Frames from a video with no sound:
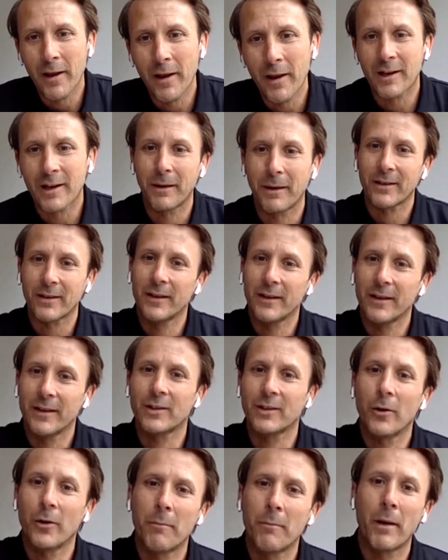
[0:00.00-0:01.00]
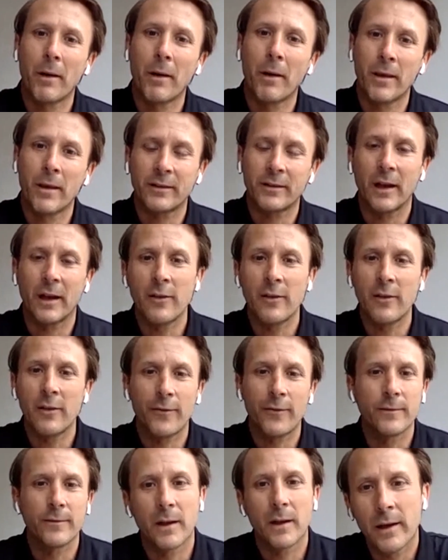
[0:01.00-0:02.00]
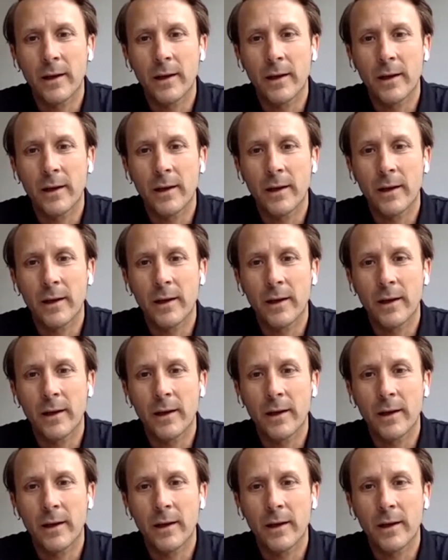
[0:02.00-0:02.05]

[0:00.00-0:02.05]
players, but there's other players that live